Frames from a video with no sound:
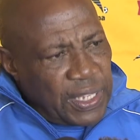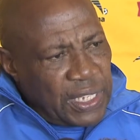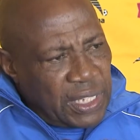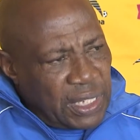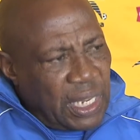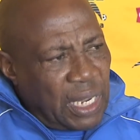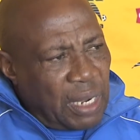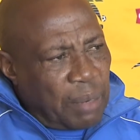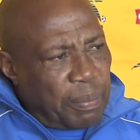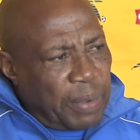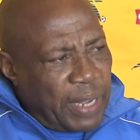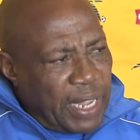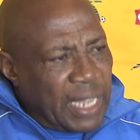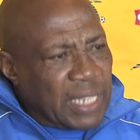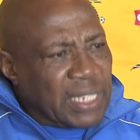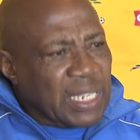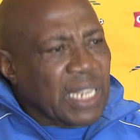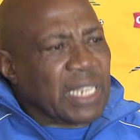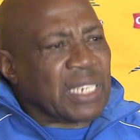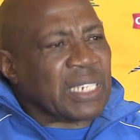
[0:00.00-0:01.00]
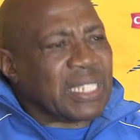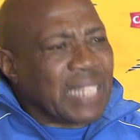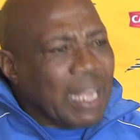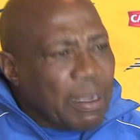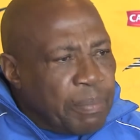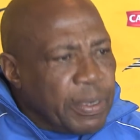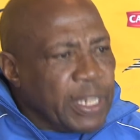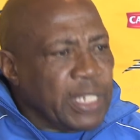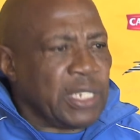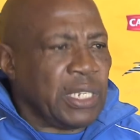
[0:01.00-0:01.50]
these young players
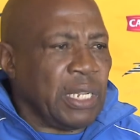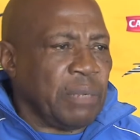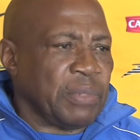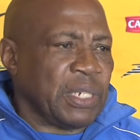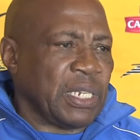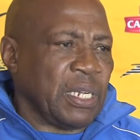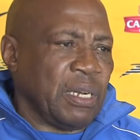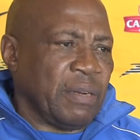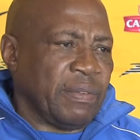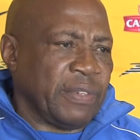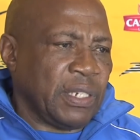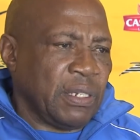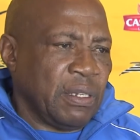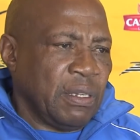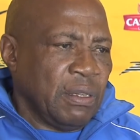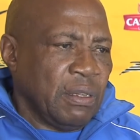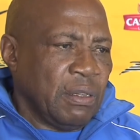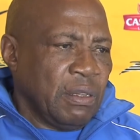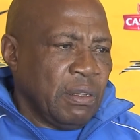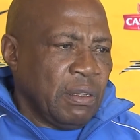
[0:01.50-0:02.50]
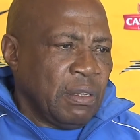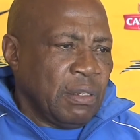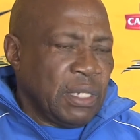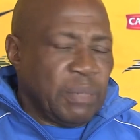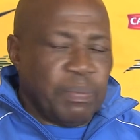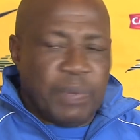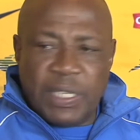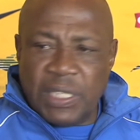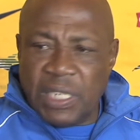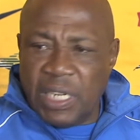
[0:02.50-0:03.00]
establish themselves,
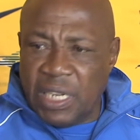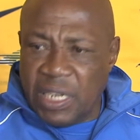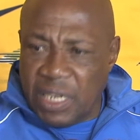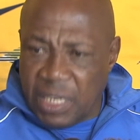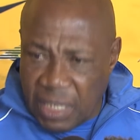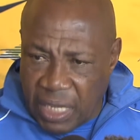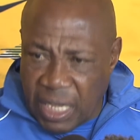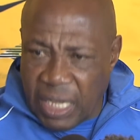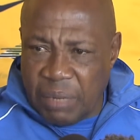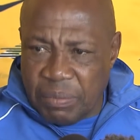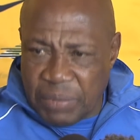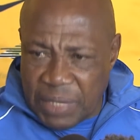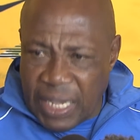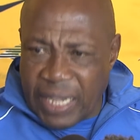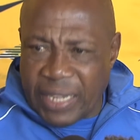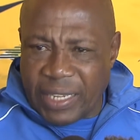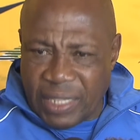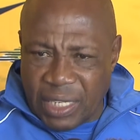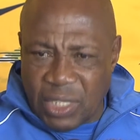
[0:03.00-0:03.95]
especially in games like